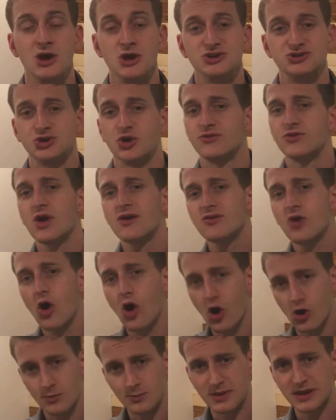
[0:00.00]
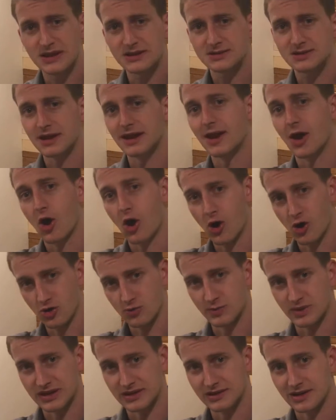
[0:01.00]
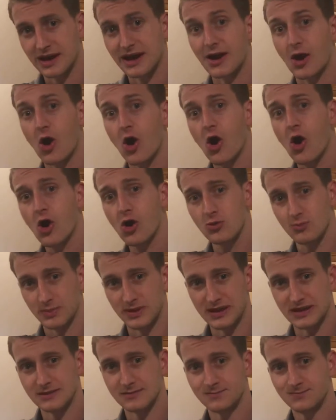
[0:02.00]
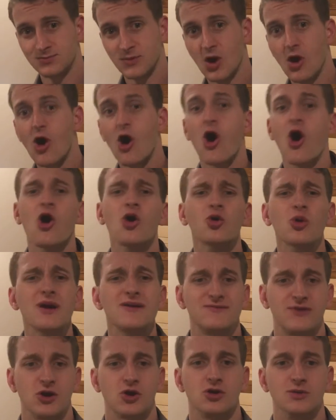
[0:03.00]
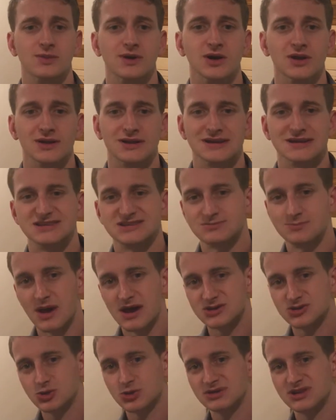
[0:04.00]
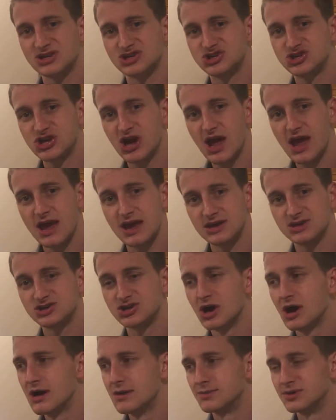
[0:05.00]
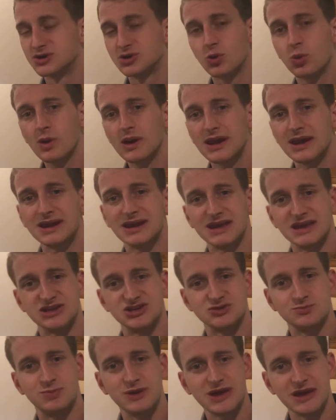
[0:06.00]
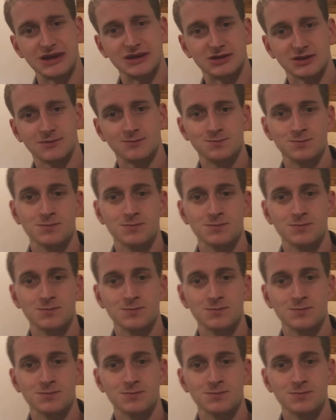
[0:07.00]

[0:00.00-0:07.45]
So if you have a heartbeat and a heartbeat and a heartbeat, heart rate variability is measuring the change between each beat.